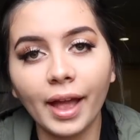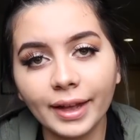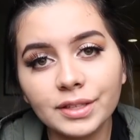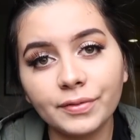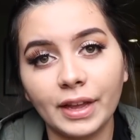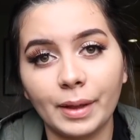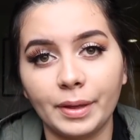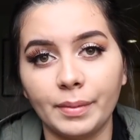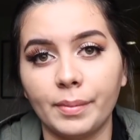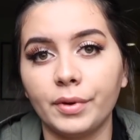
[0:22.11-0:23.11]
As a
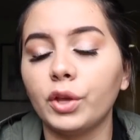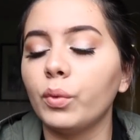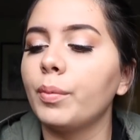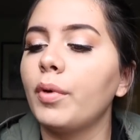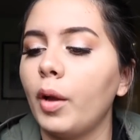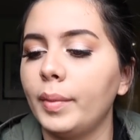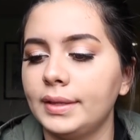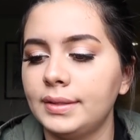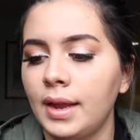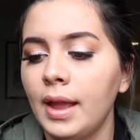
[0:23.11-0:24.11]
VIP member, you were
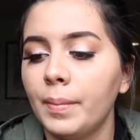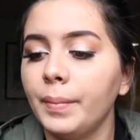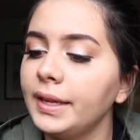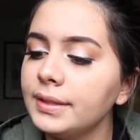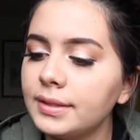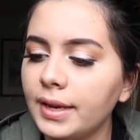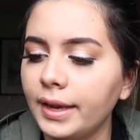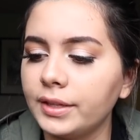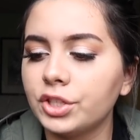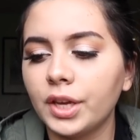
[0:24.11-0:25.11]
promised main
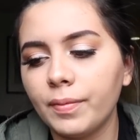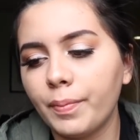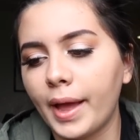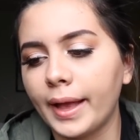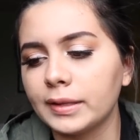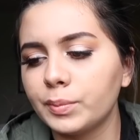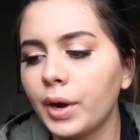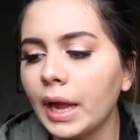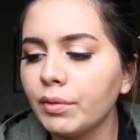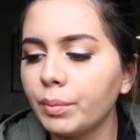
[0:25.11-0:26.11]
stage, gift bags,
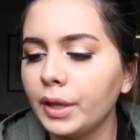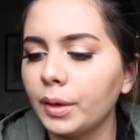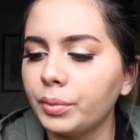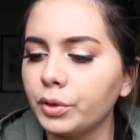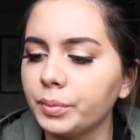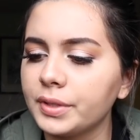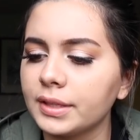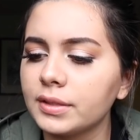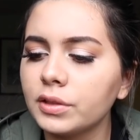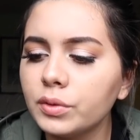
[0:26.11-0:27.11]
private meetup groups,
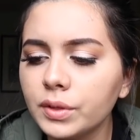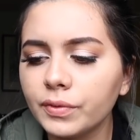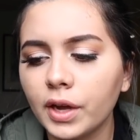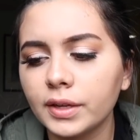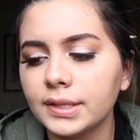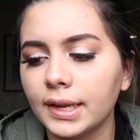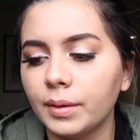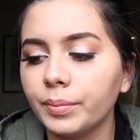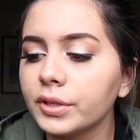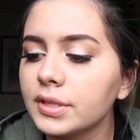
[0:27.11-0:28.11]
exclusive
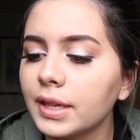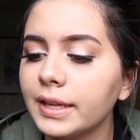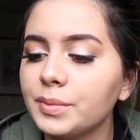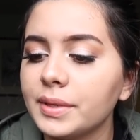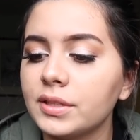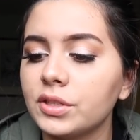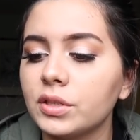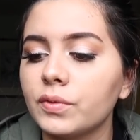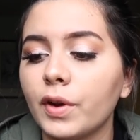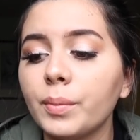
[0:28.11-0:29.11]
content, and personalized
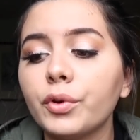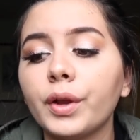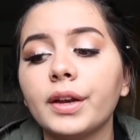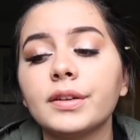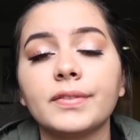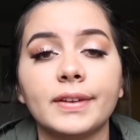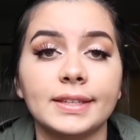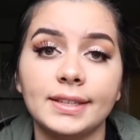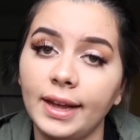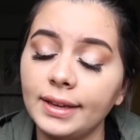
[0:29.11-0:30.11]
messages from creators
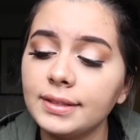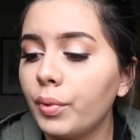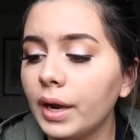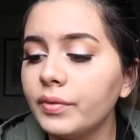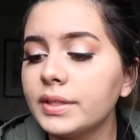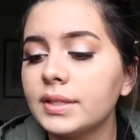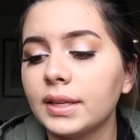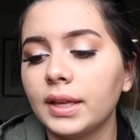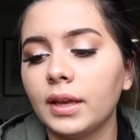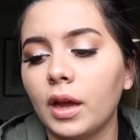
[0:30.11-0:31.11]
via text, private
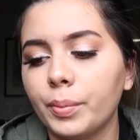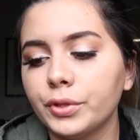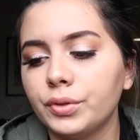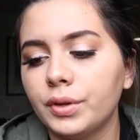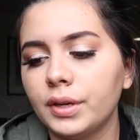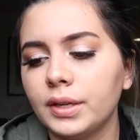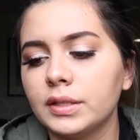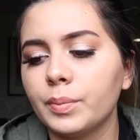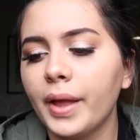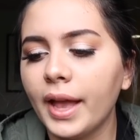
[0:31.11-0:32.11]
singing
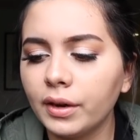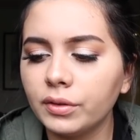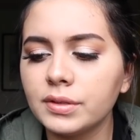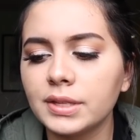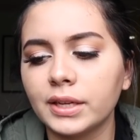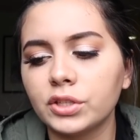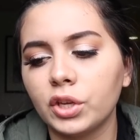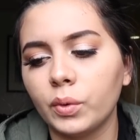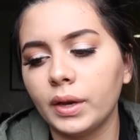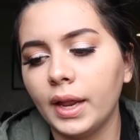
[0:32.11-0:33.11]
opportunities, panels slash
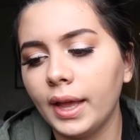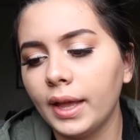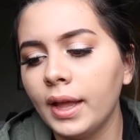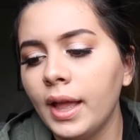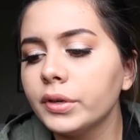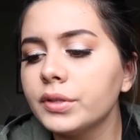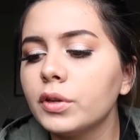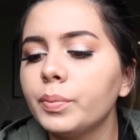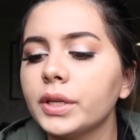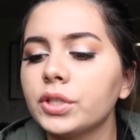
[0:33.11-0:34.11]
Q&A,
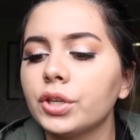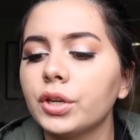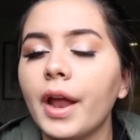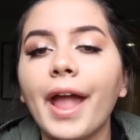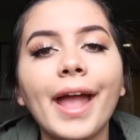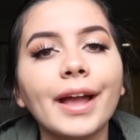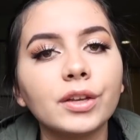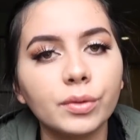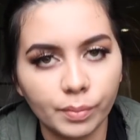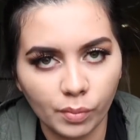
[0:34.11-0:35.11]
personal picture,
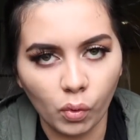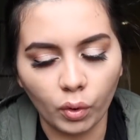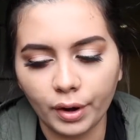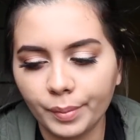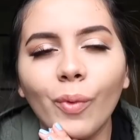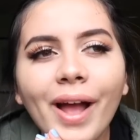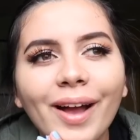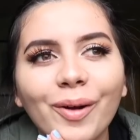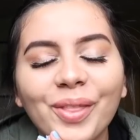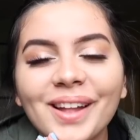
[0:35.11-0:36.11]
and more.
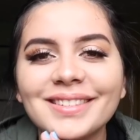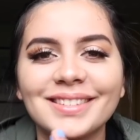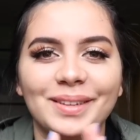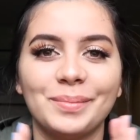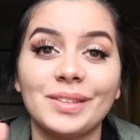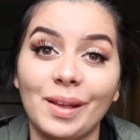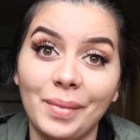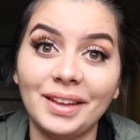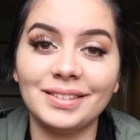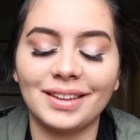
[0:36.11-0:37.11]
Wow, that seems
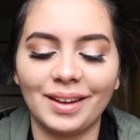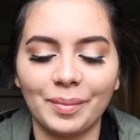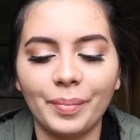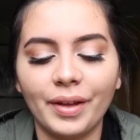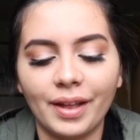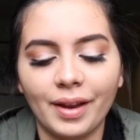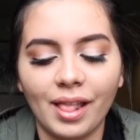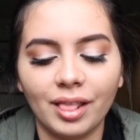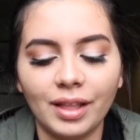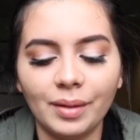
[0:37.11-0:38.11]
amazing. But
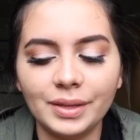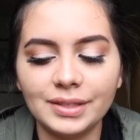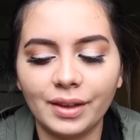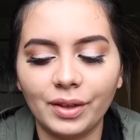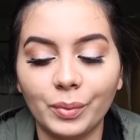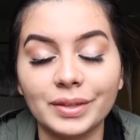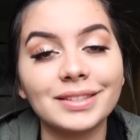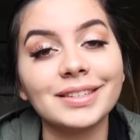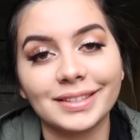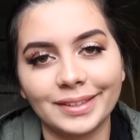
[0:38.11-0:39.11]
let me tell you what
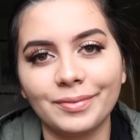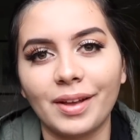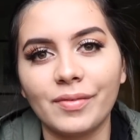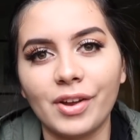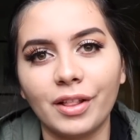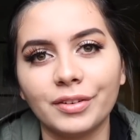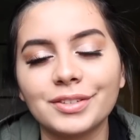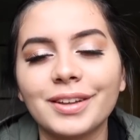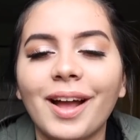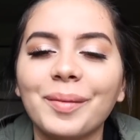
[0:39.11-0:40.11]

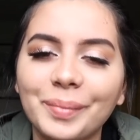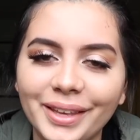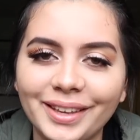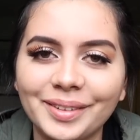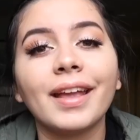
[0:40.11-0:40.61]
$65 got me.